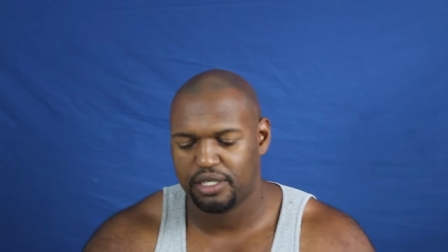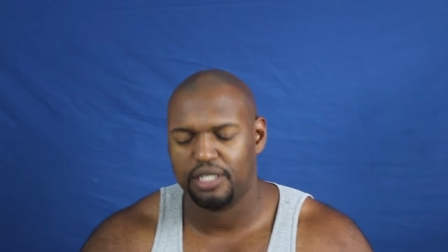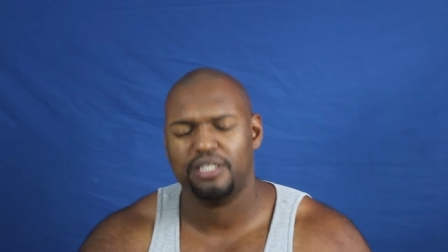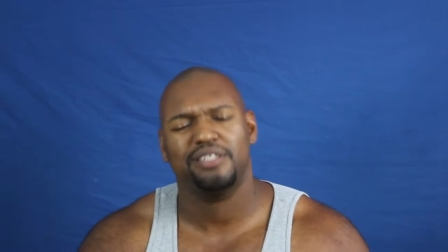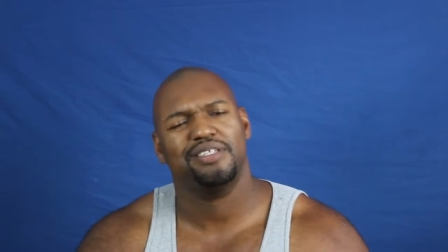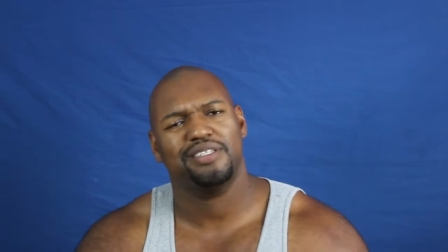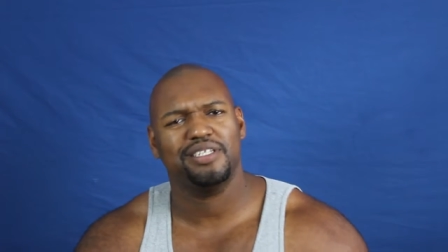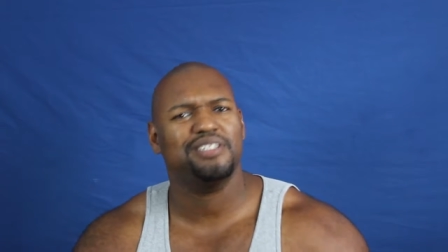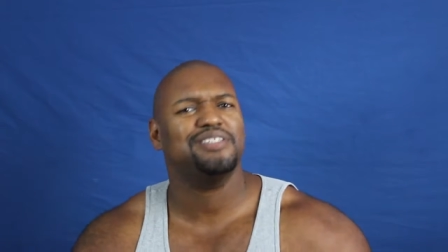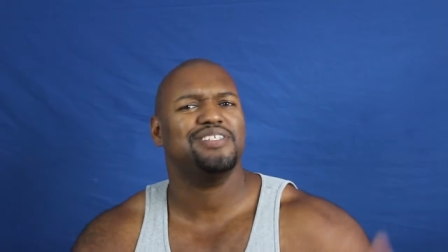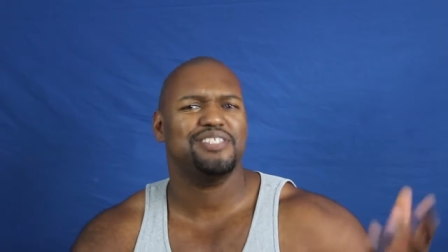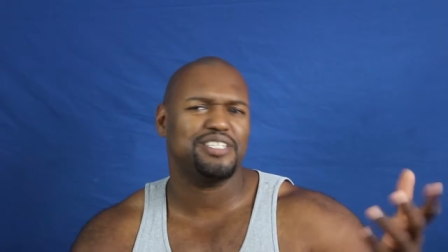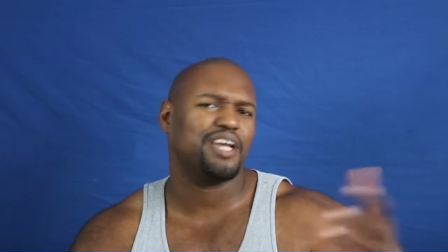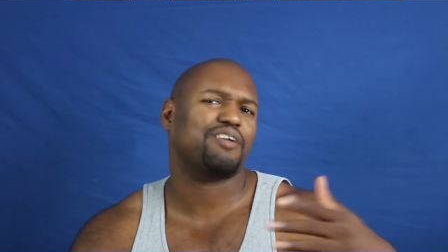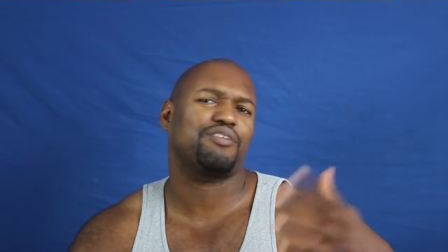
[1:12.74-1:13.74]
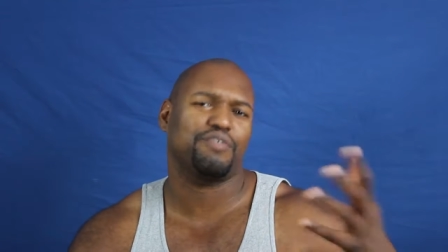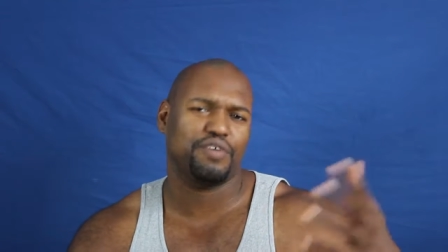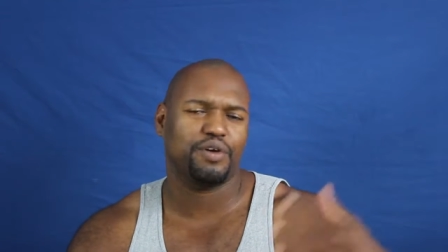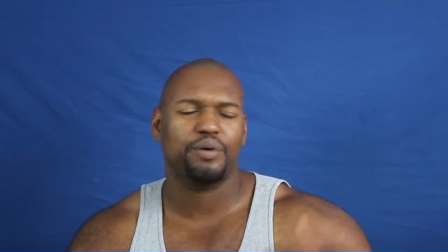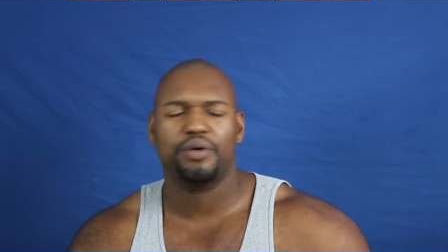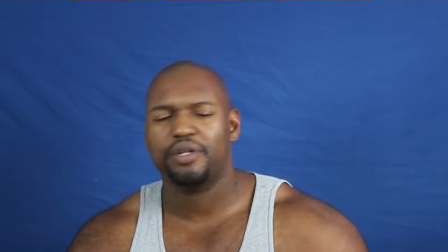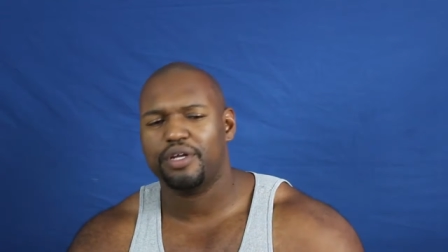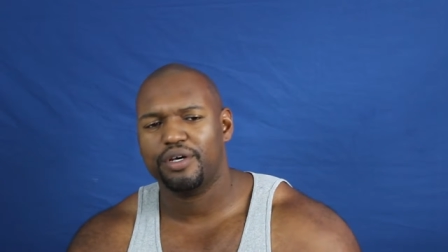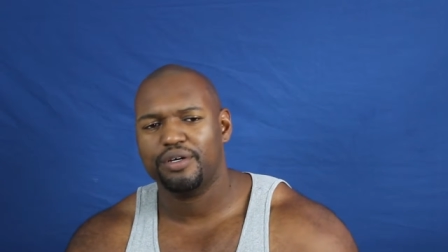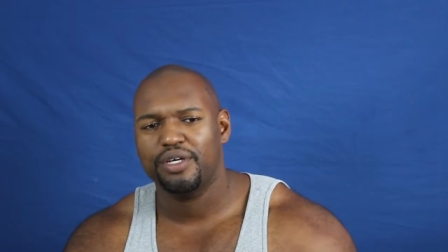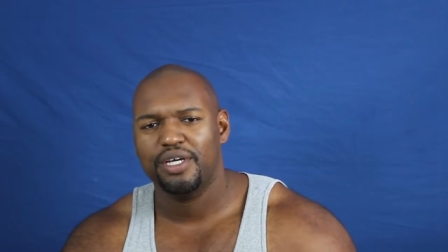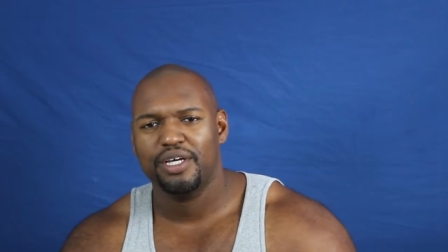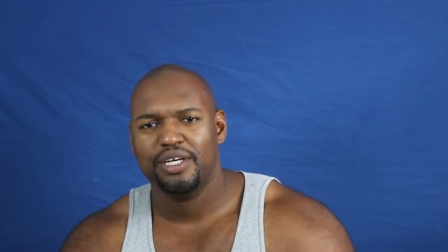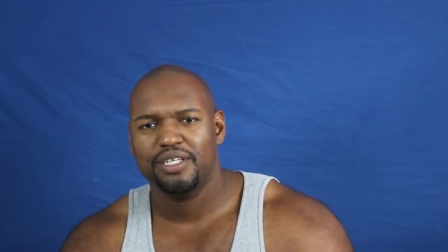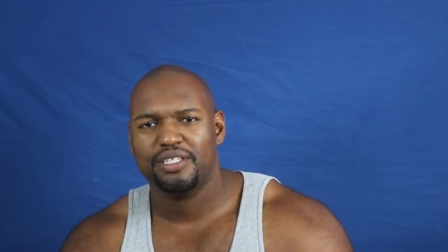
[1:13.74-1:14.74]
You know, the tech reviewer, you
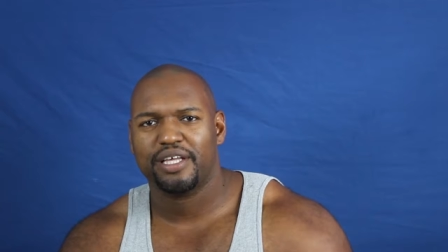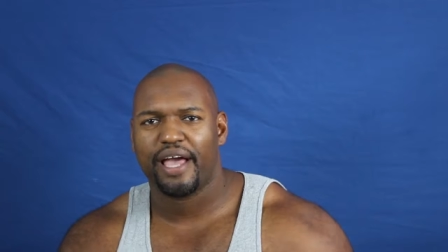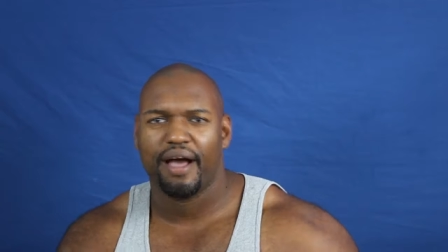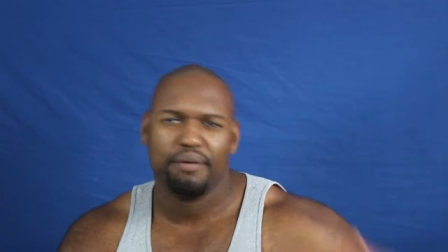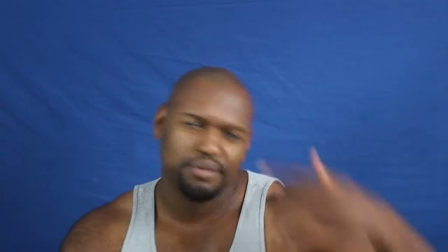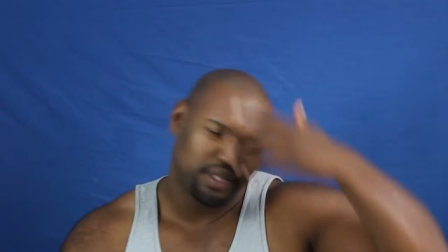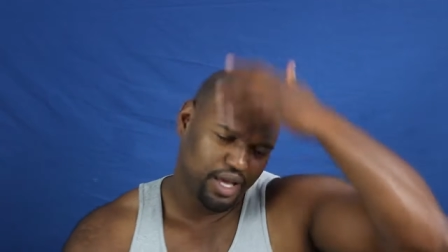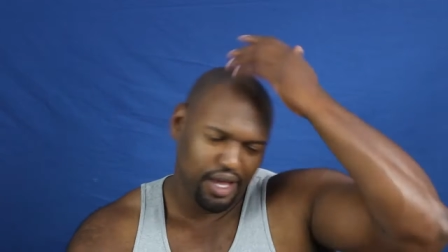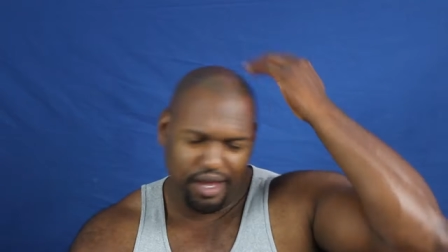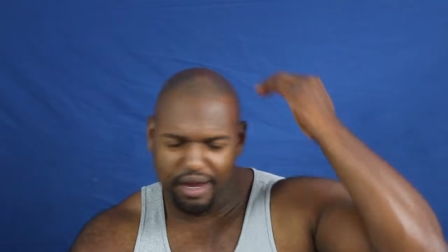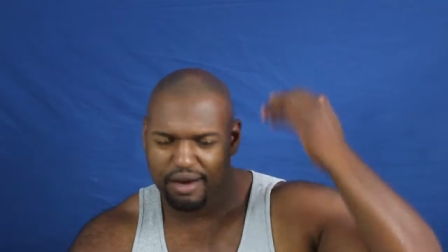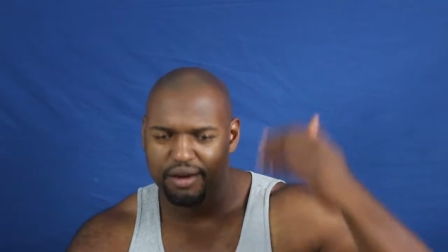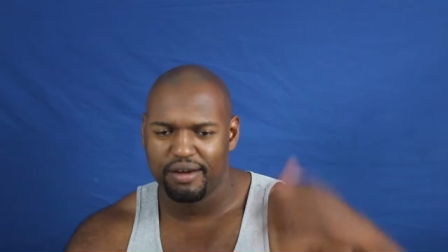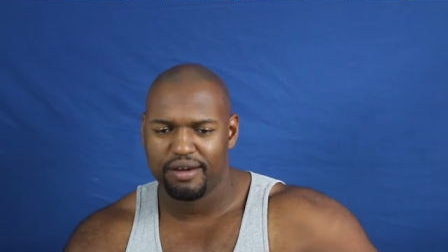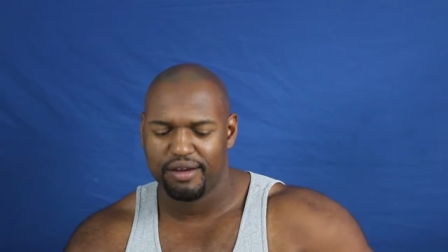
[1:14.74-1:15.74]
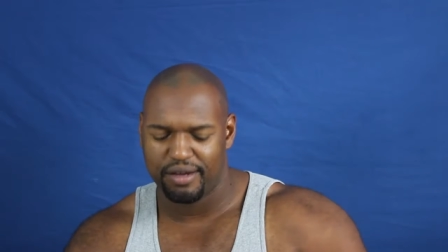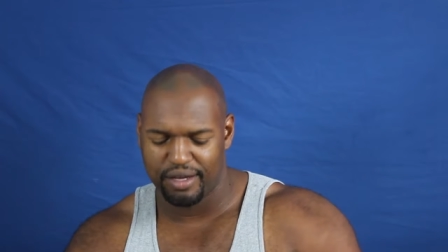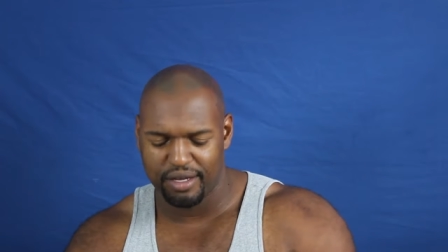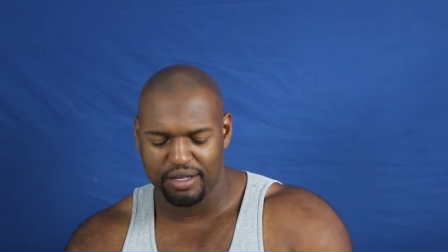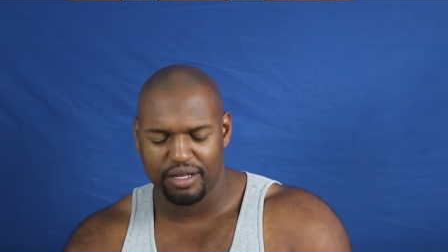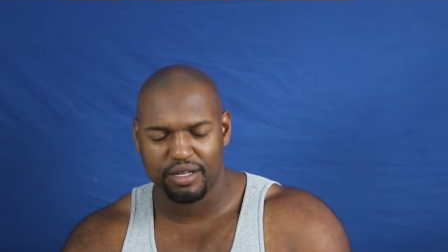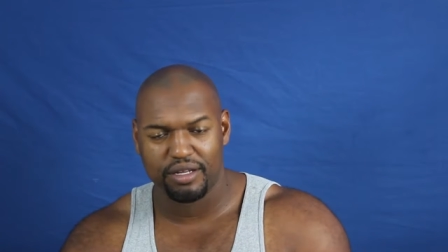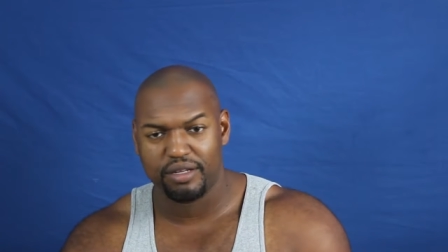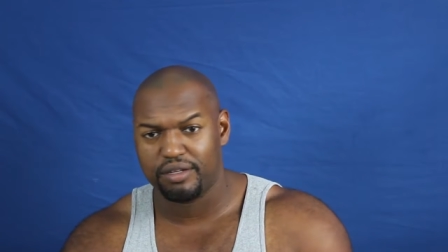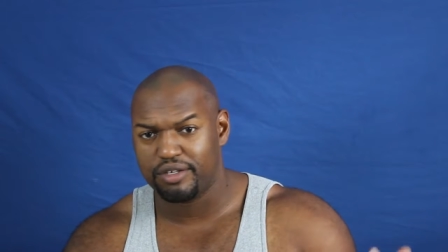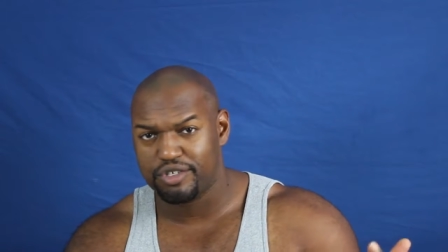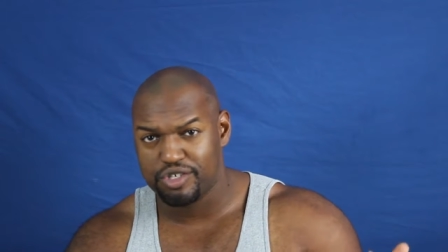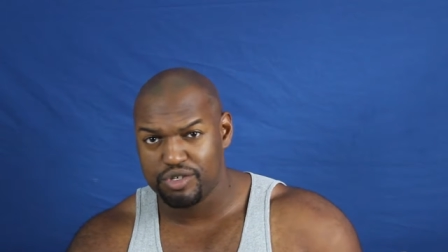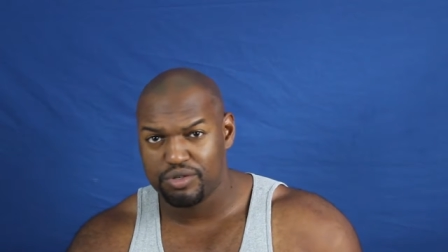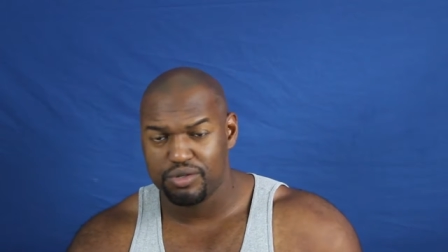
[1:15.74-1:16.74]
know, the guy with the hair and
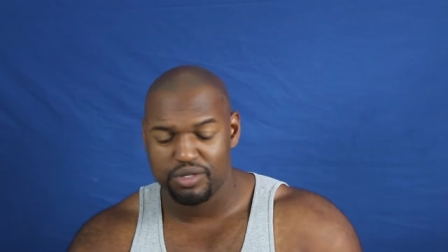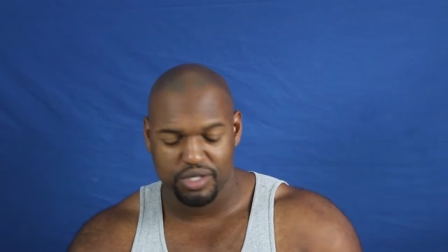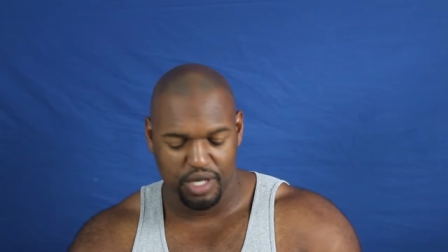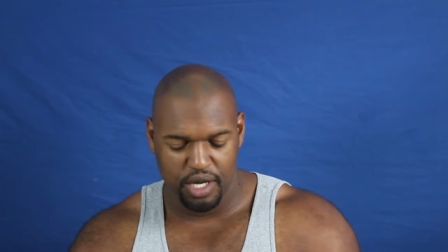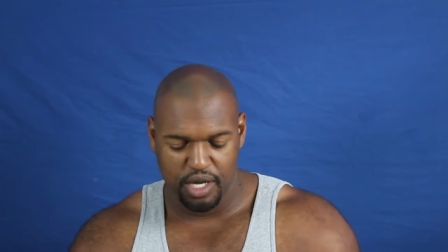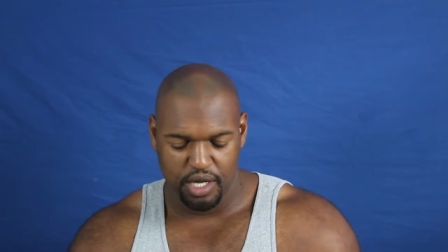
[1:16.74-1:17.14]
the shoes.